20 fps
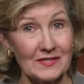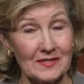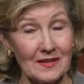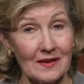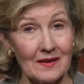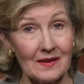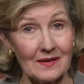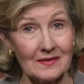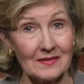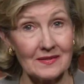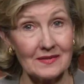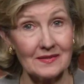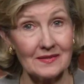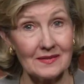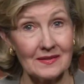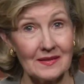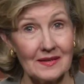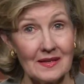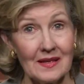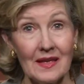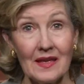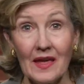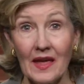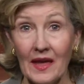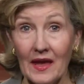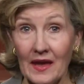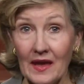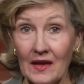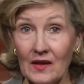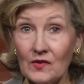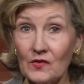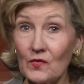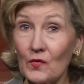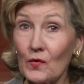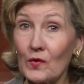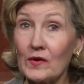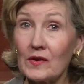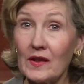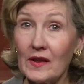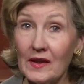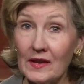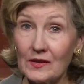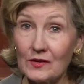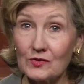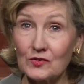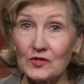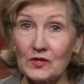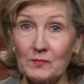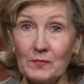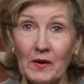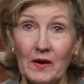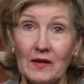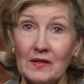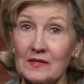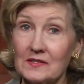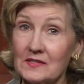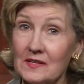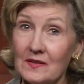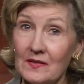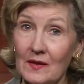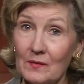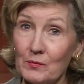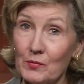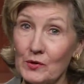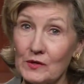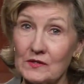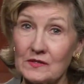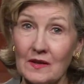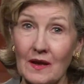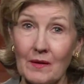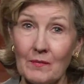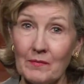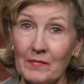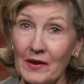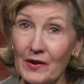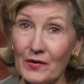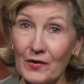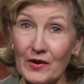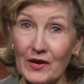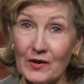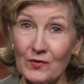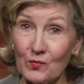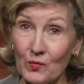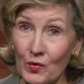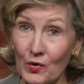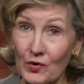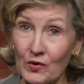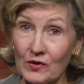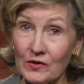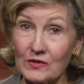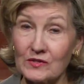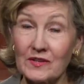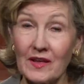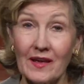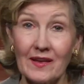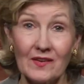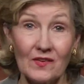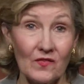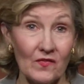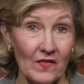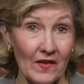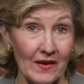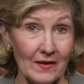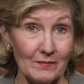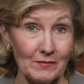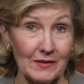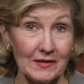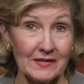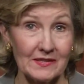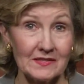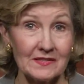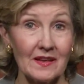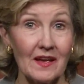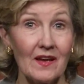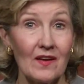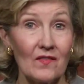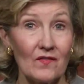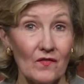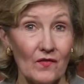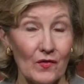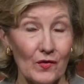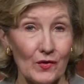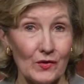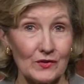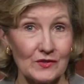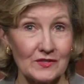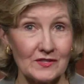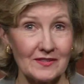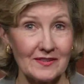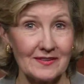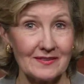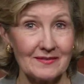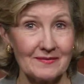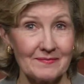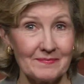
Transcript: Senate and for an energy policy that puts American workers and families first.